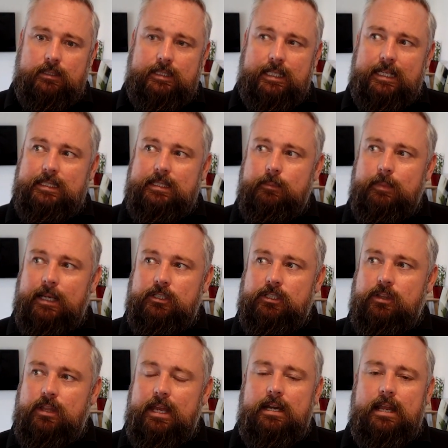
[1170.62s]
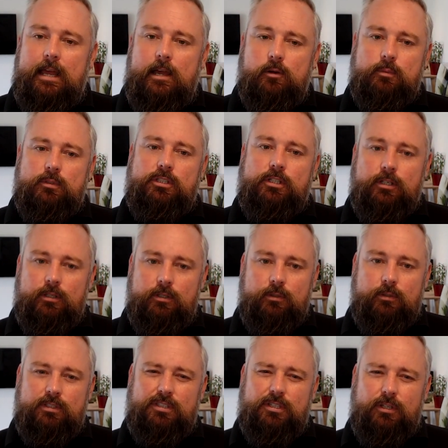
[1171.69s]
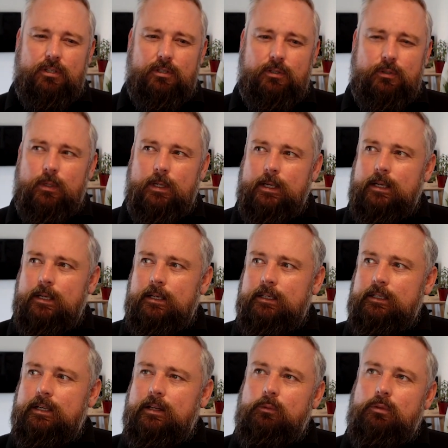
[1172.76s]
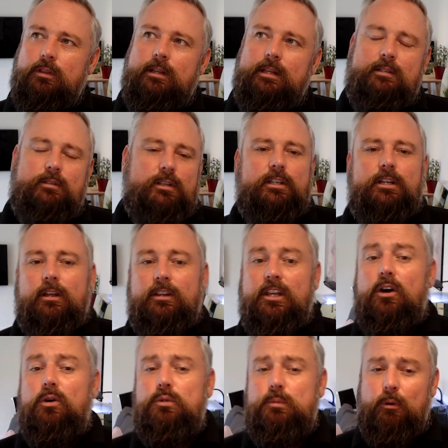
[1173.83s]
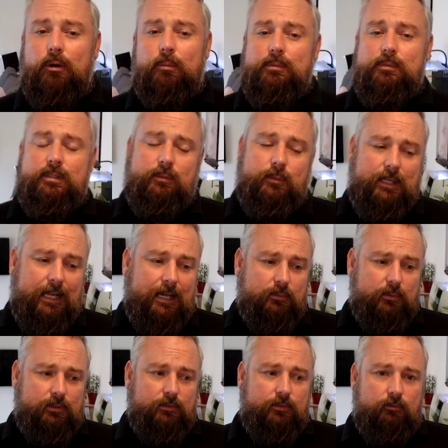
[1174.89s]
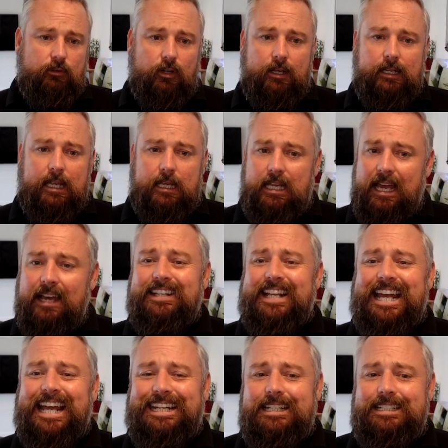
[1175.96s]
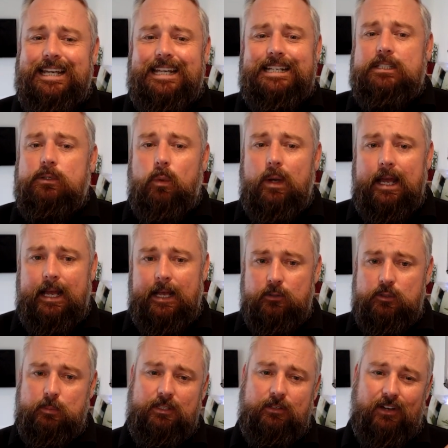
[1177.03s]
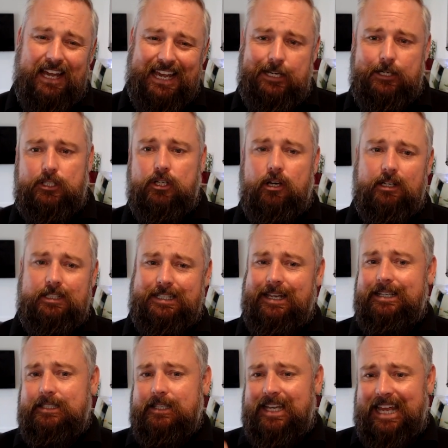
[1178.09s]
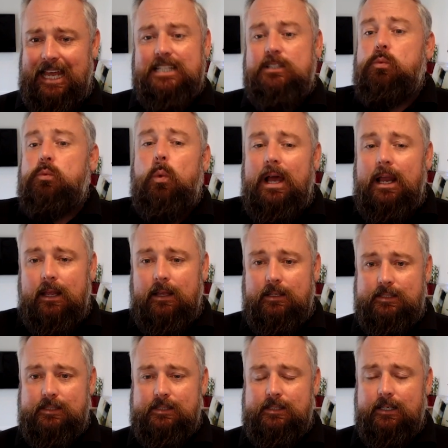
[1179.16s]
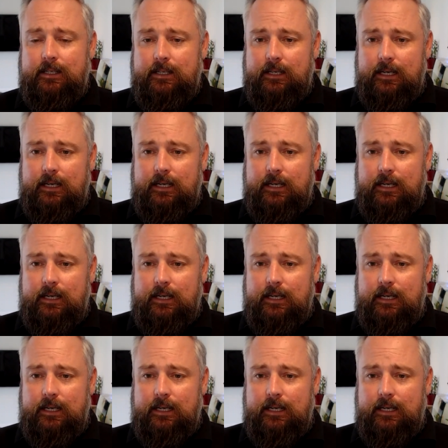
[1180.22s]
data mesh then helps you to the old problems that we had with you have a data warehouse, but you've got HR data as well as